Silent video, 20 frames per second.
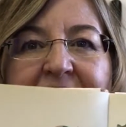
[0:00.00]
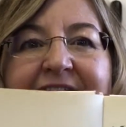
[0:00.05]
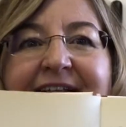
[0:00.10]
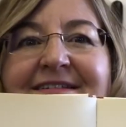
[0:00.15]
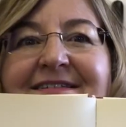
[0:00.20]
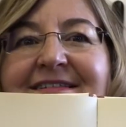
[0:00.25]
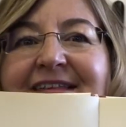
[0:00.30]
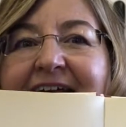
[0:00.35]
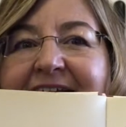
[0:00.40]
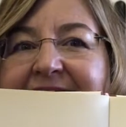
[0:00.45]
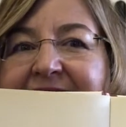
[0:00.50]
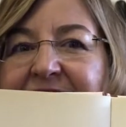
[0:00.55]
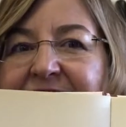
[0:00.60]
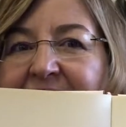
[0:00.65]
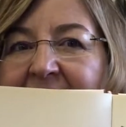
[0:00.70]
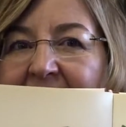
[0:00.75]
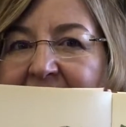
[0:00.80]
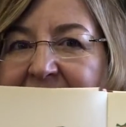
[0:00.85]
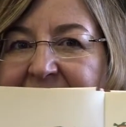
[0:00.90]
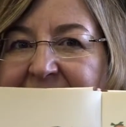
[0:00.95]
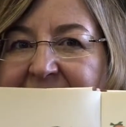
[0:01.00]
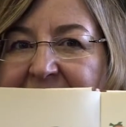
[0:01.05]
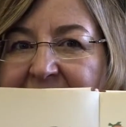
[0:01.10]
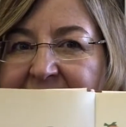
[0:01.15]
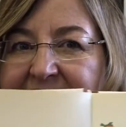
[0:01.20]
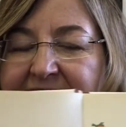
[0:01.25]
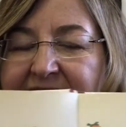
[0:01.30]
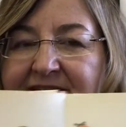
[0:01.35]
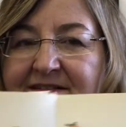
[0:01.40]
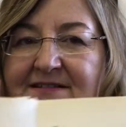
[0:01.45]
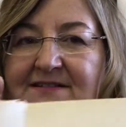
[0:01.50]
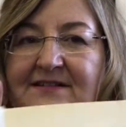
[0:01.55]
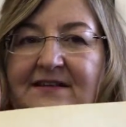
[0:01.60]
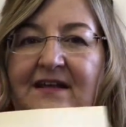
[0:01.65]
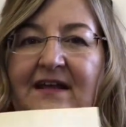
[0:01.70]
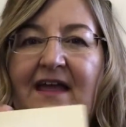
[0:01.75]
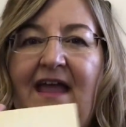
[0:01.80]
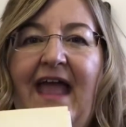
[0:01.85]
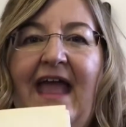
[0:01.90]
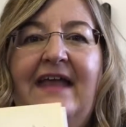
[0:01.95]
excessive accents.
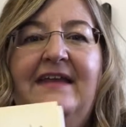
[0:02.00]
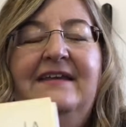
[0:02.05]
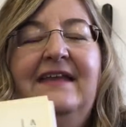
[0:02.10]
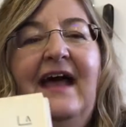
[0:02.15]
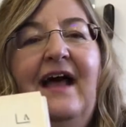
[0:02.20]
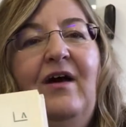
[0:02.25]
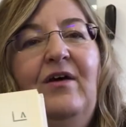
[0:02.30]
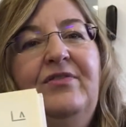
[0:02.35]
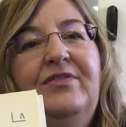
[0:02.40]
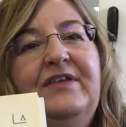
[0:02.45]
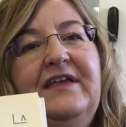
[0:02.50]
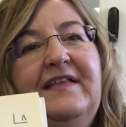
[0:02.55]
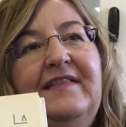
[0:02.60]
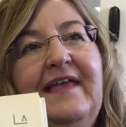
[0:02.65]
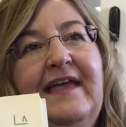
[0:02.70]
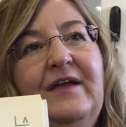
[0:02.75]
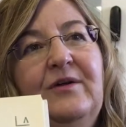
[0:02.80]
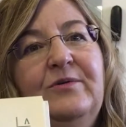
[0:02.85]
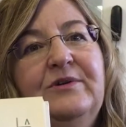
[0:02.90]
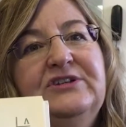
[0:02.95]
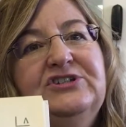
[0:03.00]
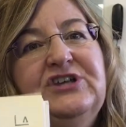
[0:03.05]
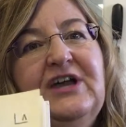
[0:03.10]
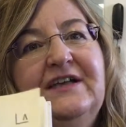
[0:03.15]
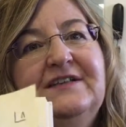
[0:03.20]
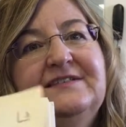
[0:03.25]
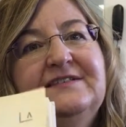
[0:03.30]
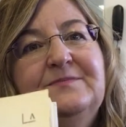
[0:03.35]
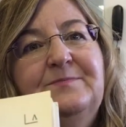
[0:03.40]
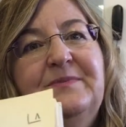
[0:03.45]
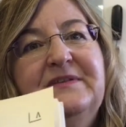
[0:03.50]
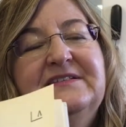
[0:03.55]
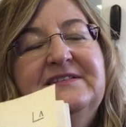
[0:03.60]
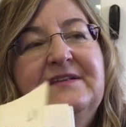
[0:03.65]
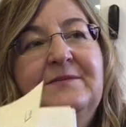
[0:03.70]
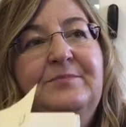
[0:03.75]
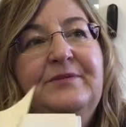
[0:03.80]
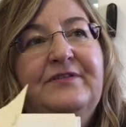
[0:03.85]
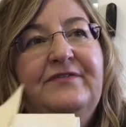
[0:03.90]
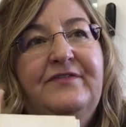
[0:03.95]
And now the language has been
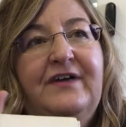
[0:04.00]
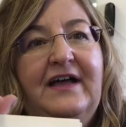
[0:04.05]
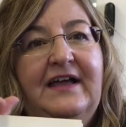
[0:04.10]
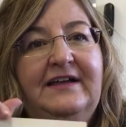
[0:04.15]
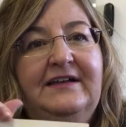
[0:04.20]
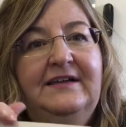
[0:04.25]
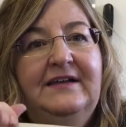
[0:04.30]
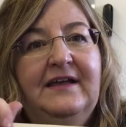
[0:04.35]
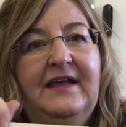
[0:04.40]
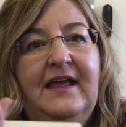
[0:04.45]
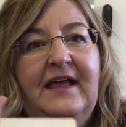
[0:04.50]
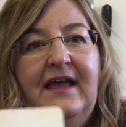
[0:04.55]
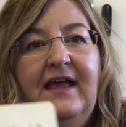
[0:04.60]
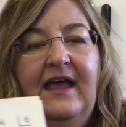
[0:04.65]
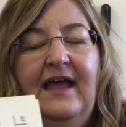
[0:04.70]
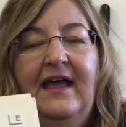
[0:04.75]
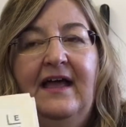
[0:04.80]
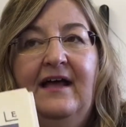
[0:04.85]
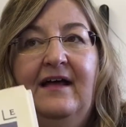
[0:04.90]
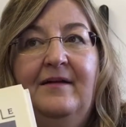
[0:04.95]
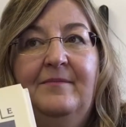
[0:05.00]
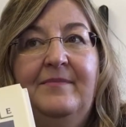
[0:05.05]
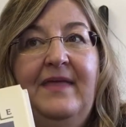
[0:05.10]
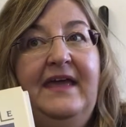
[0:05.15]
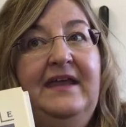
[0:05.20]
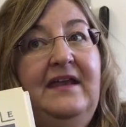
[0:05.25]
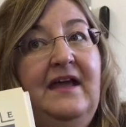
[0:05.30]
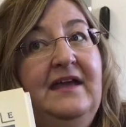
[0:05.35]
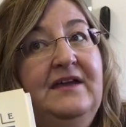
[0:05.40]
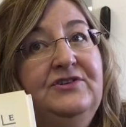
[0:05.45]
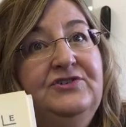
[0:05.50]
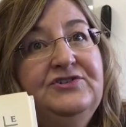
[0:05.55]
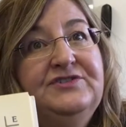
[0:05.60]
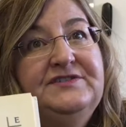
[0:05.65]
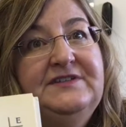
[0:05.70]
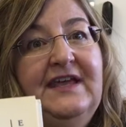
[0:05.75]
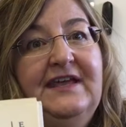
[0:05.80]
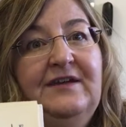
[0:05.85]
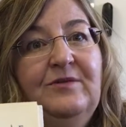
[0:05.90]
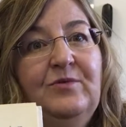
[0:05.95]
simplified. And I
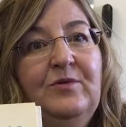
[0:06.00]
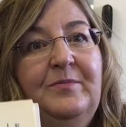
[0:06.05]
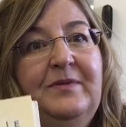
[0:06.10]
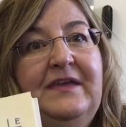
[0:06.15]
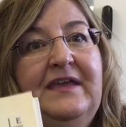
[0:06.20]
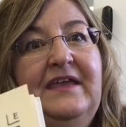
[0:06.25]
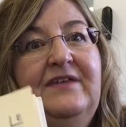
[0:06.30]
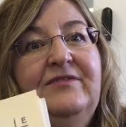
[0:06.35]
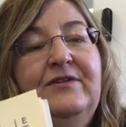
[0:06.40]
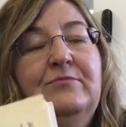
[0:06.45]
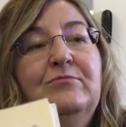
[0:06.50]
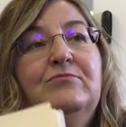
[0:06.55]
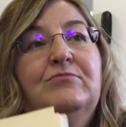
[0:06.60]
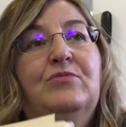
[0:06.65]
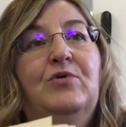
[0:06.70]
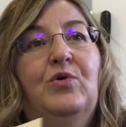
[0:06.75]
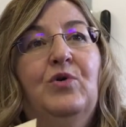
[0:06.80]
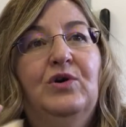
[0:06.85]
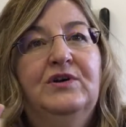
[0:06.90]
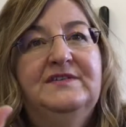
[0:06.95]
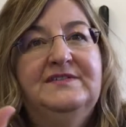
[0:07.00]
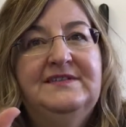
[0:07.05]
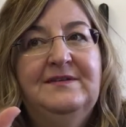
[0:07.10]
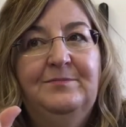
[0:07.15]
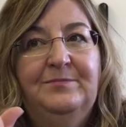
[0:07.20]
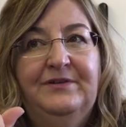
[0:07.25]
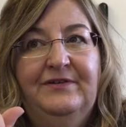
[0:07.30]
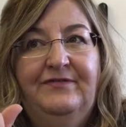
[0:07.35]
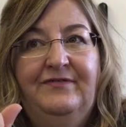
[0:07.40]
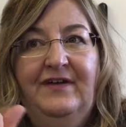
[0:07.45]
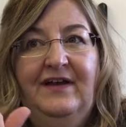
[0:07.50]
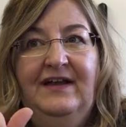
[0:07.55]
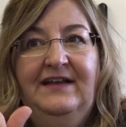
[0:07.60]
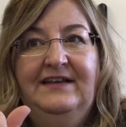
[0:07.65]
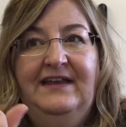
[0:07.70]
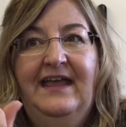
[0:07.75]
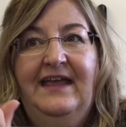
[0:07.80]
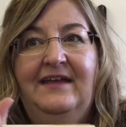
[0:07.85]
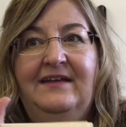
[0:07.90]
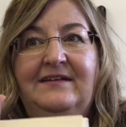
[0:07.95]
understand it will be even more
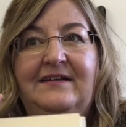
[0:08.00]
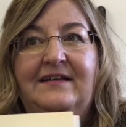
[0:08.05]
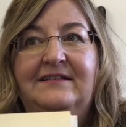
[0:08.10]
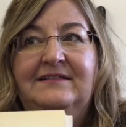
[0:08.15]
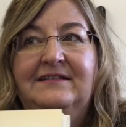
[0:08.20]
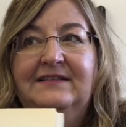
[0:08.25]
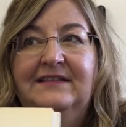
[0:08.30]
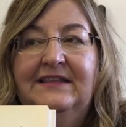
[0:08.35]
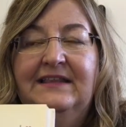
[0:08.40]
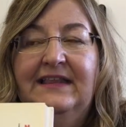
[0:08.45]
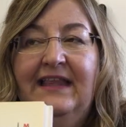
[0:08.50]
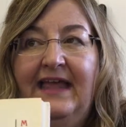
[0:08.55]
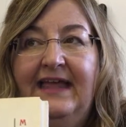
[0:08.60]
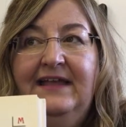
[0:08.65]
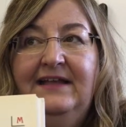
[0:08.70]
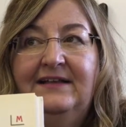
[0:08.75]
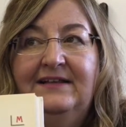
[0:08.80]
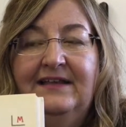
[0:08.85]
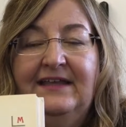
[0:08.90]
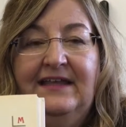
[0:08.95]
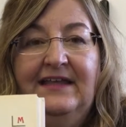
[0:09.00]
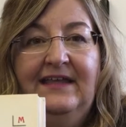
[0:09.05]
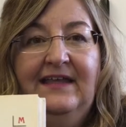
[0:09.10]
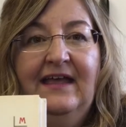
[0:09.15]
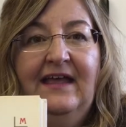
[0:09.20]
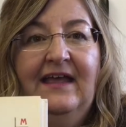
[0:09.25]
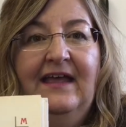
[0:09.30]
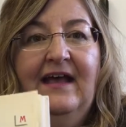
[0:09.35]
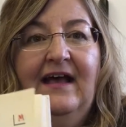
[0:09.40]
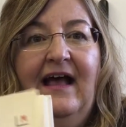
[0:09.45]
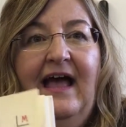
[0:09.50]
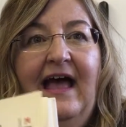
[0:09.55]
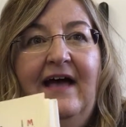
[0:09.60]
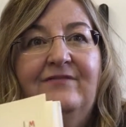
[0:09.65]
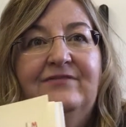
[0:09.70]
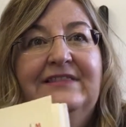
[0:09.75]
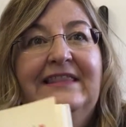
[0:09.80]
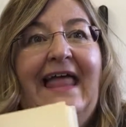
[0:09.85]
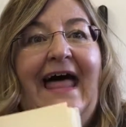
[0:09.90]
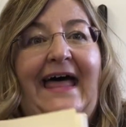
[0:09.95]
simplified and likely
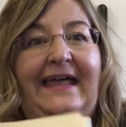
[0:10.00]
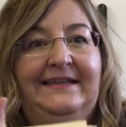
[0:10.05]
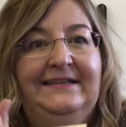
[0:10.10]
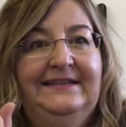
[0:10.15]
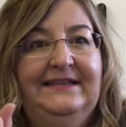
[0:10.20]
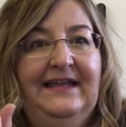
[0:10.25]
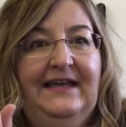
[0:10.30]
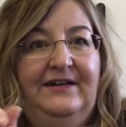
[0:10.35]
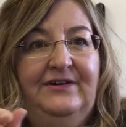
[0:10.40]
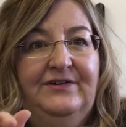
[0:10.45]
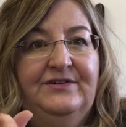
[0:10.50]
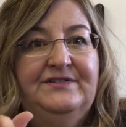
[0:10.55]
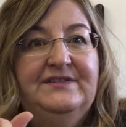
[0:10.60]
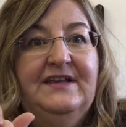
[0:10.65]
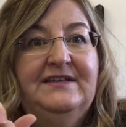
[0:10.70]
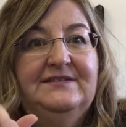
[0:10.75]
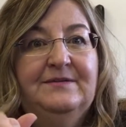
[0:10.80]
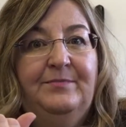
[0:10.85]
have Latin letters as